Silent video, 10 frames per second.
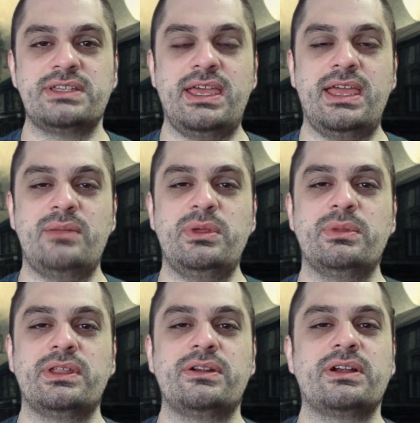and people
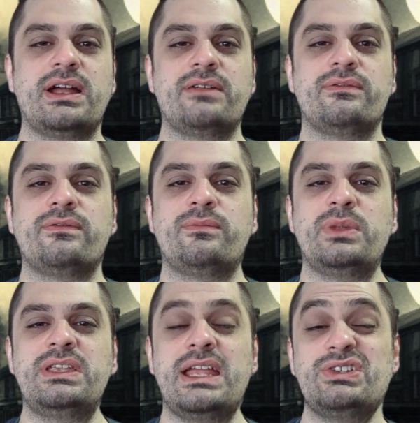that are kind of
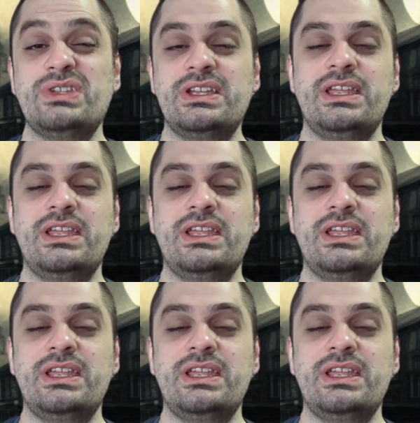potentially going to